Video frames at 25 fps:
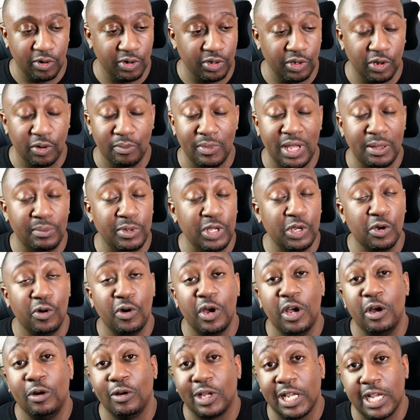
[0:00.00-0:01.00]
or maybe
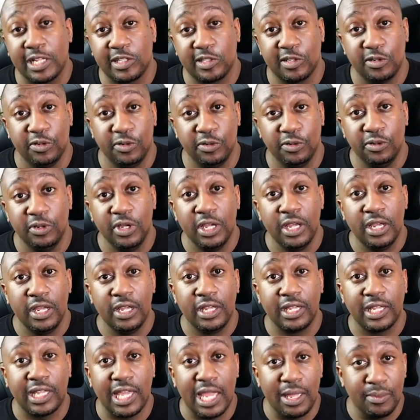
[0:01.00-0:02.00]
your Elgato
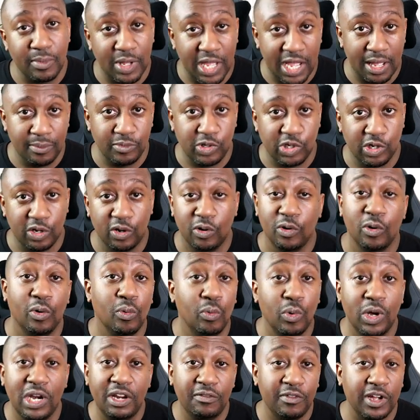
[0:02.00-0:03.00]
game capture,
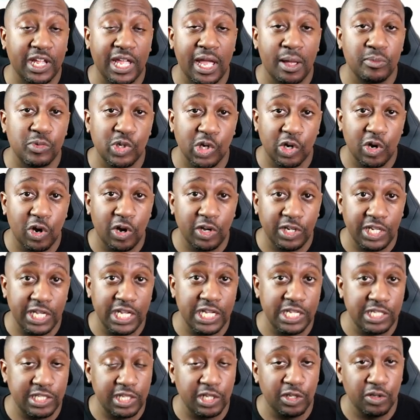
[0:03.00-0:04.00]
or whatever capture card
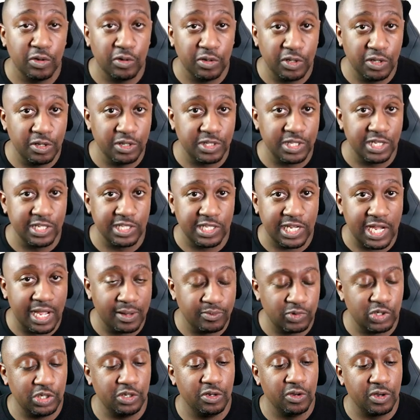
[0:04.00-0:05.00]
it is that you're using to
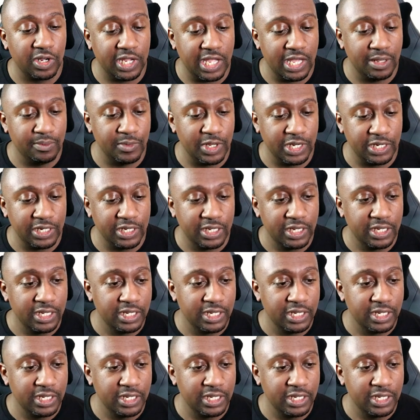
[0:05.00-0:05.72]
capture your gaming.